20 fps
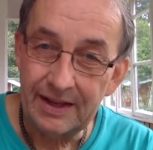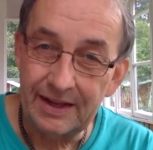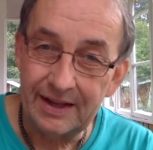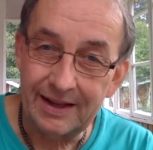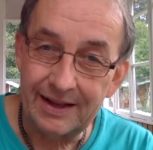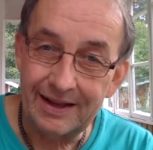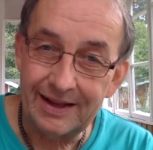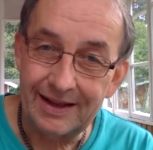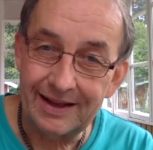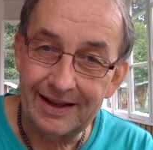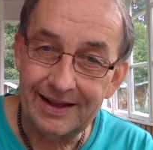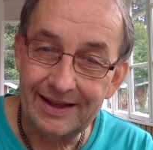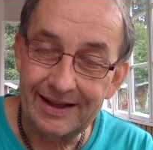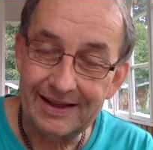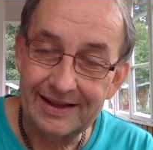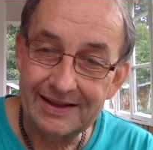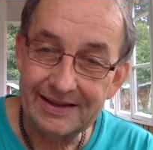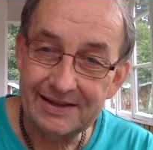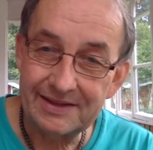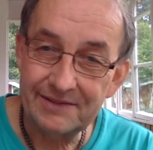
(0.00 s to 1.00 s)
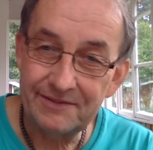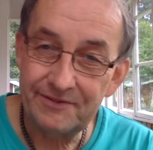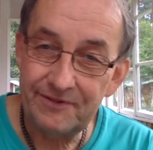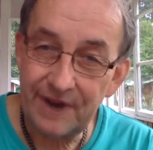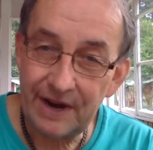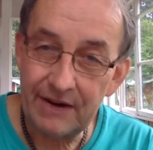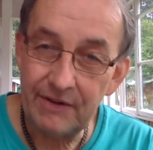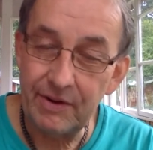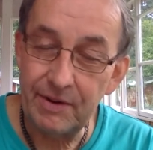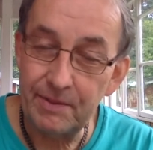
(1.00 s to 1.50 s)
uh, it's
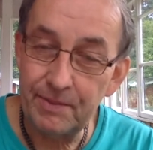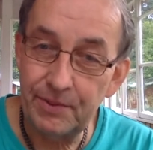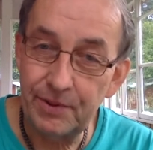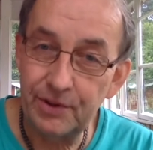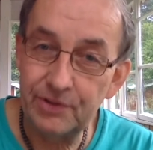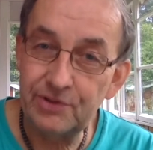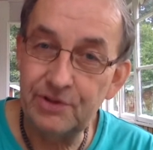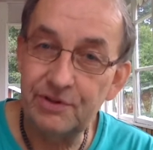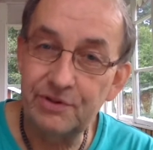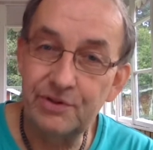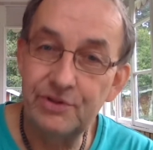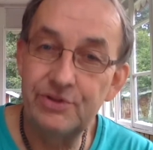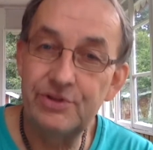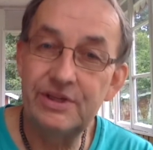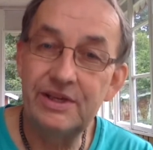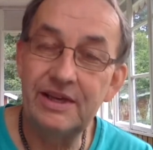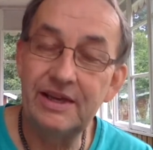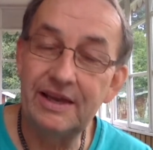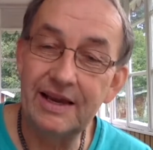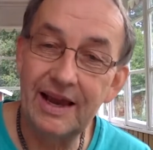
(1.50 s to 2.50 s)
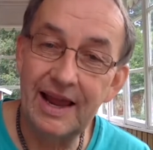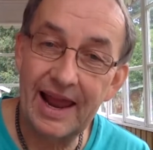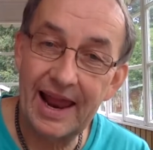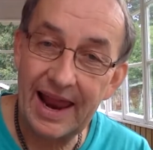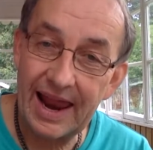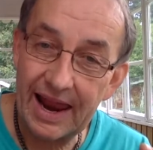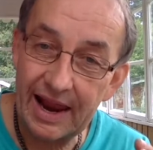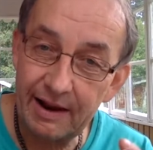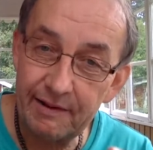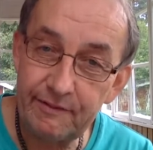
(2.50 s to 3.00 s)
very important to see
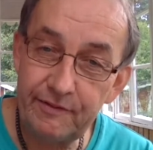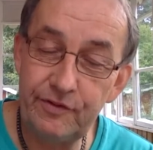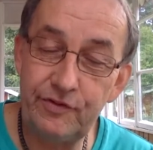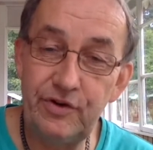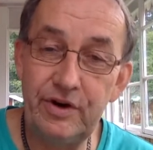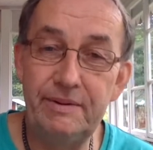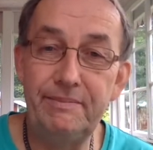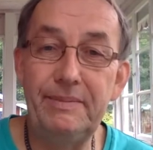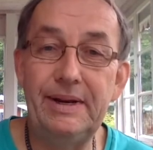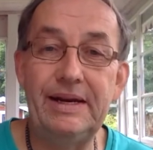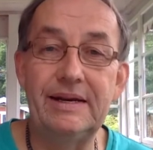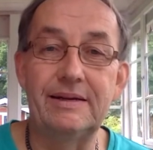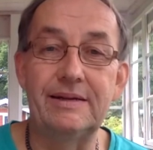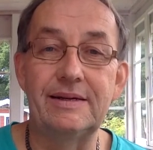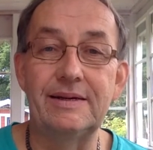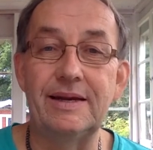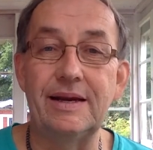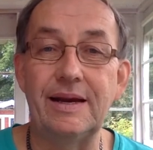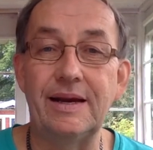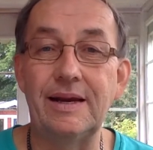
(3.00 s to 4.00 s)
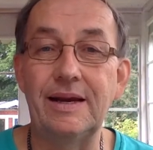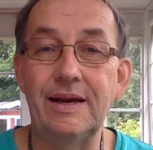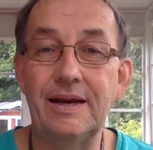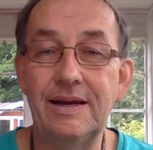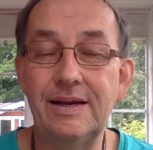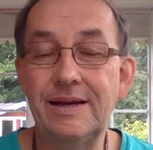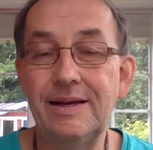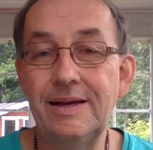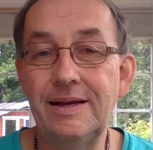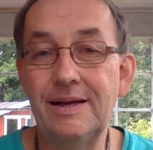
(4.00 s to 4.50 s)
every meeting,
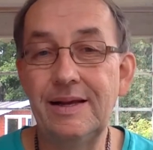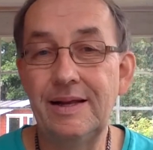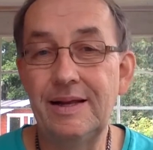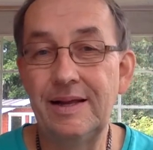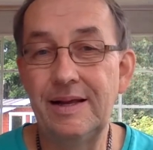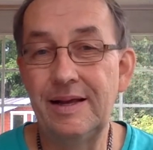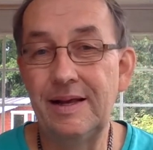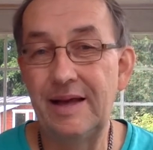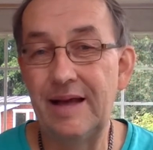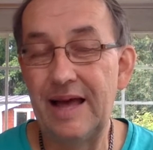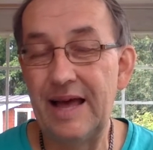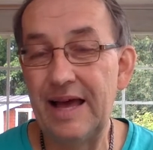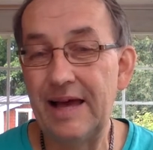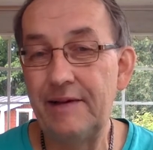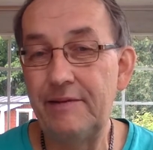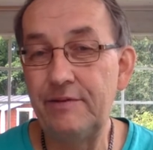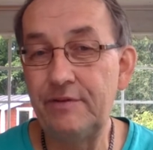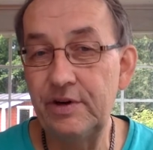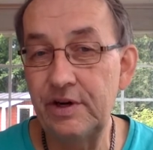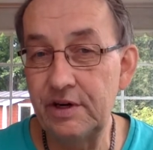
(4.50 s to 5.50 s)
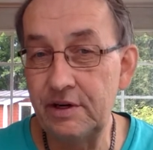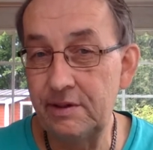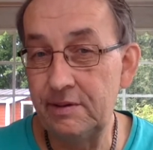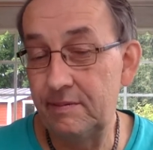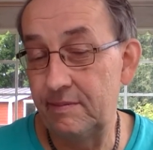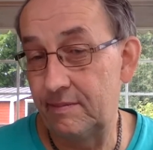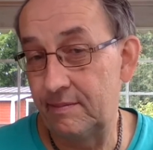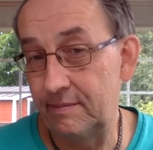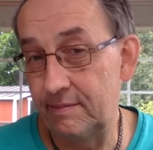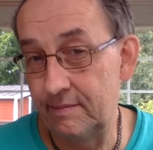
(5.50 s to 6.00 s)
every
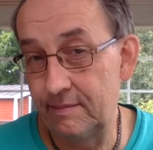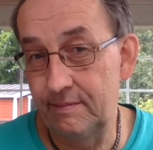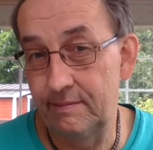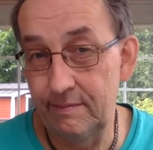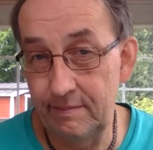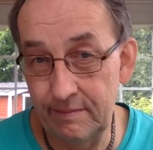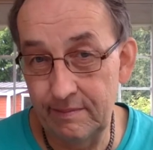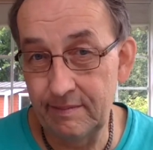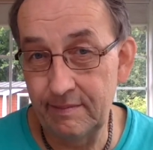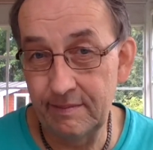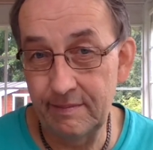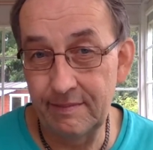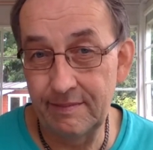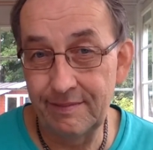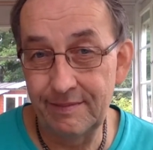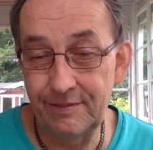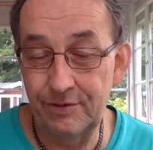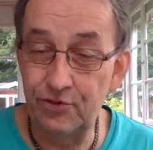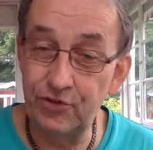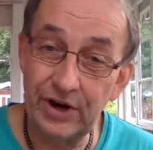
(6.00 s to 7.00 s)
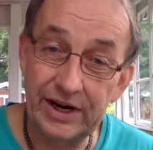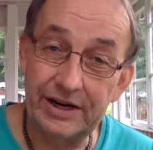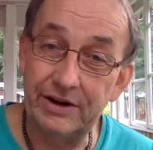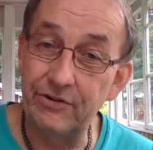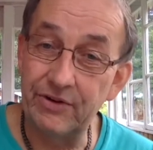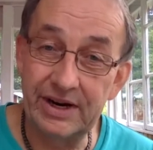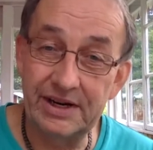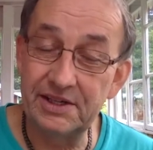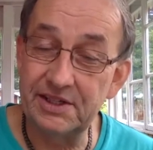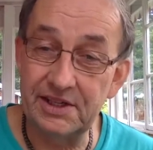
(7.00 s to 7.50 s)

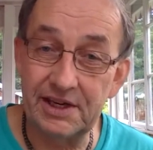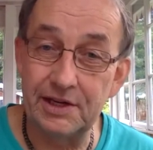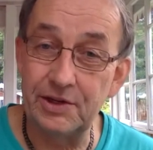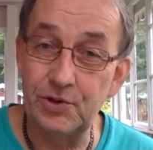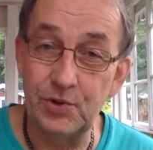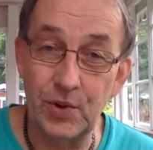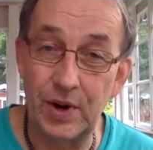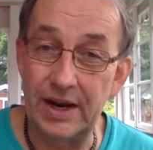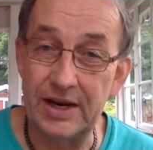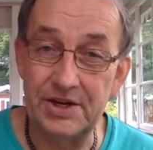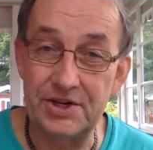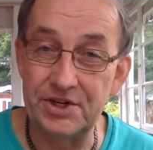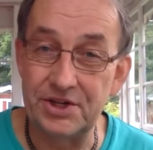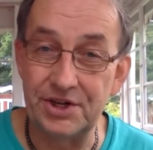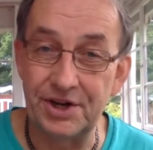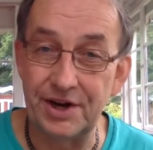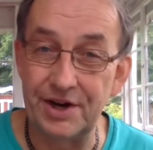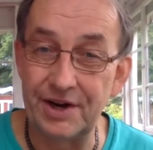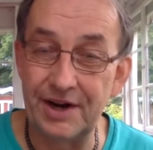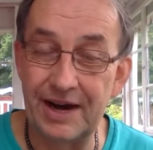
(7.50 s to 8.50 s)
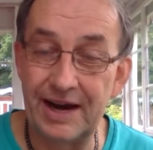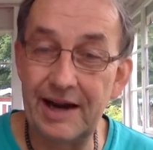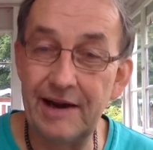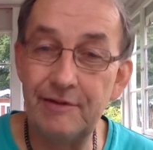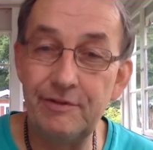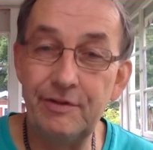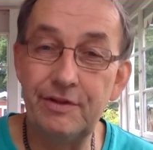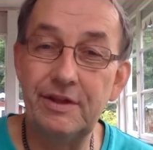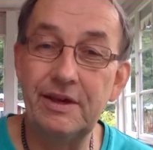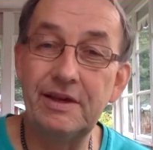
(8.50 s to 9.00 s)
triggering situation,
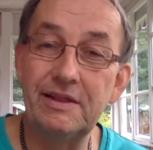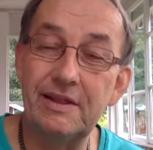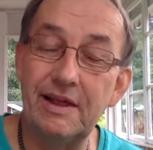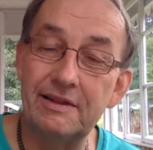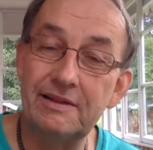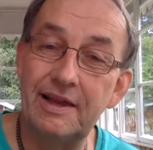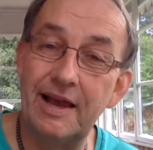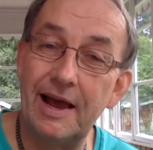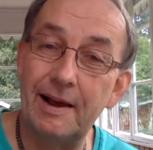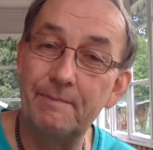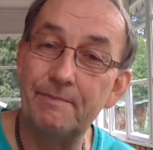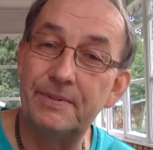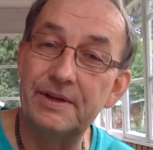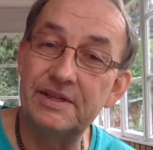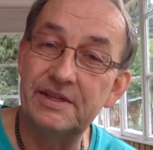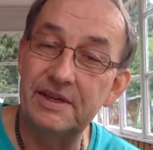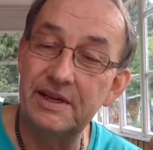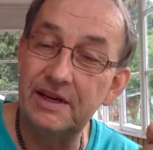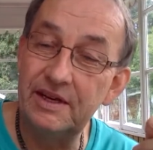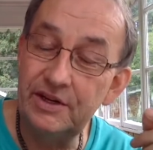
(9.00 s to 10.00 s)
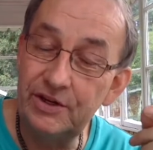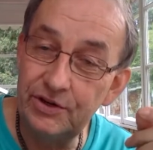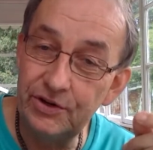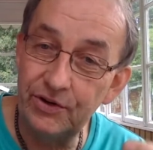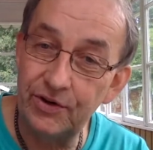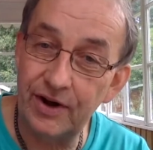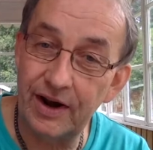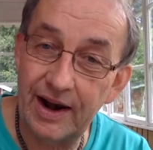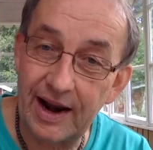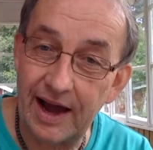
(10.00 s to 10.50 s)
everything that happens in
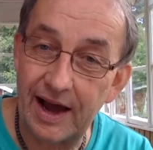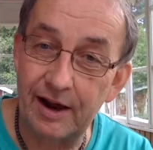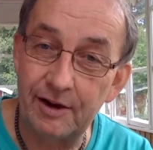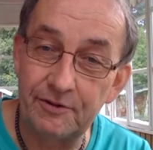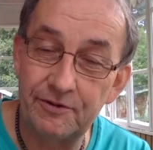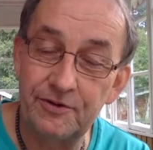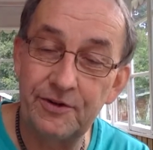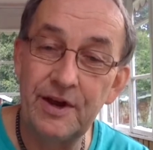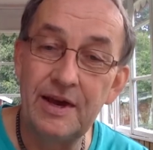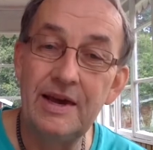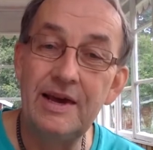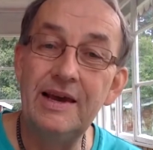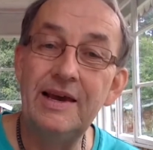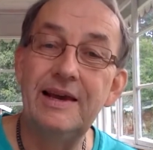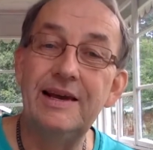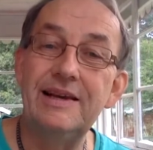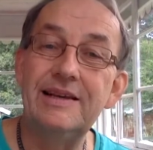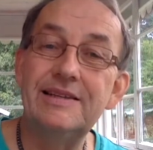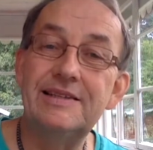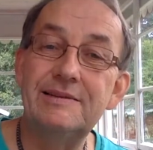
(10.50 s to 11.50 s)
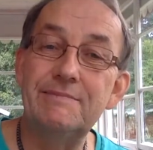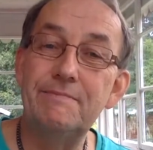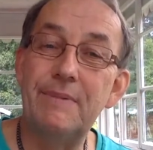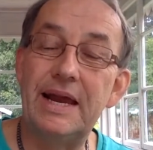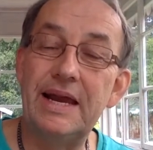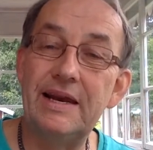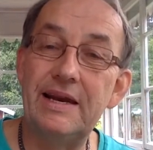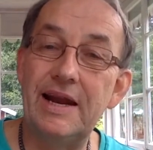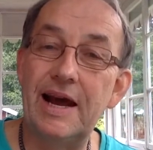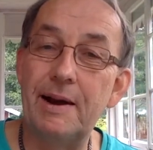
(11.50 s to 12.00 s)
your life is
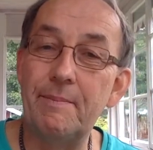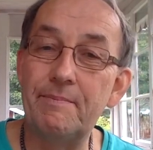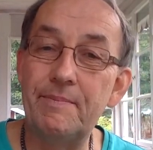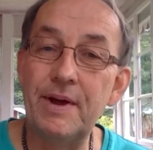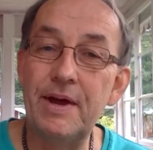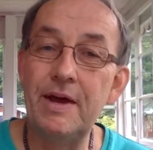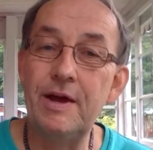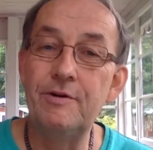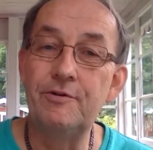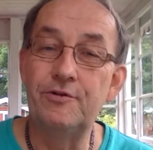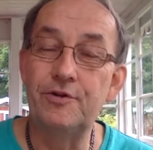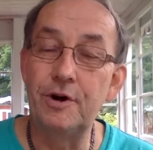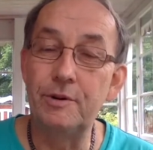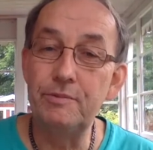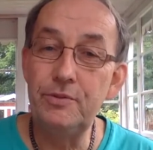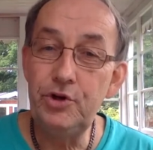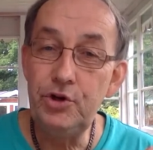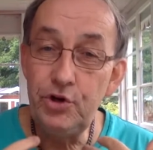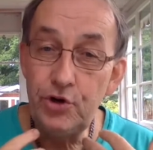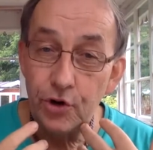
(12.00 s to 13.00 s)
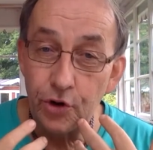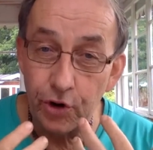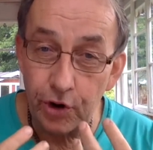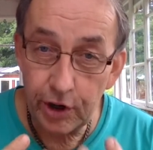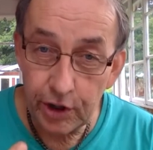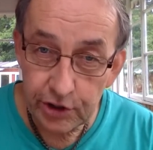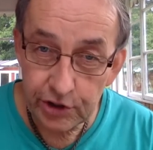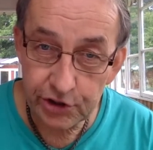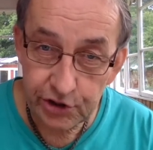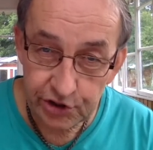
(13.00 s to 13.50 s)
made up from
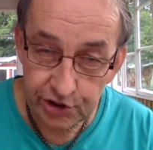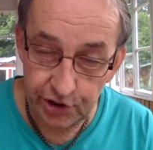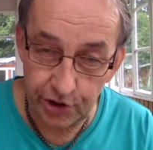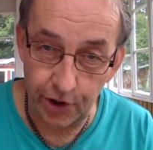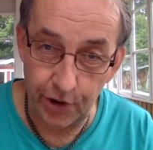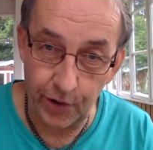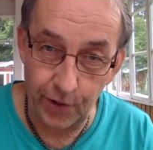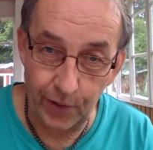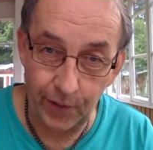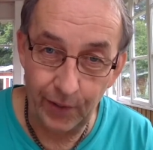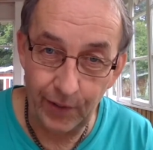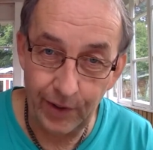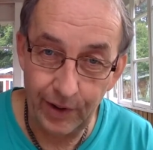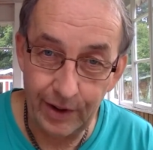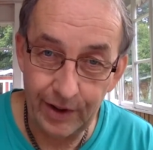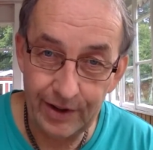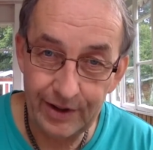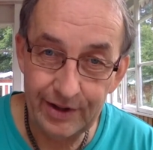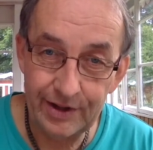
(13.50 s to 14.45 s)
your soul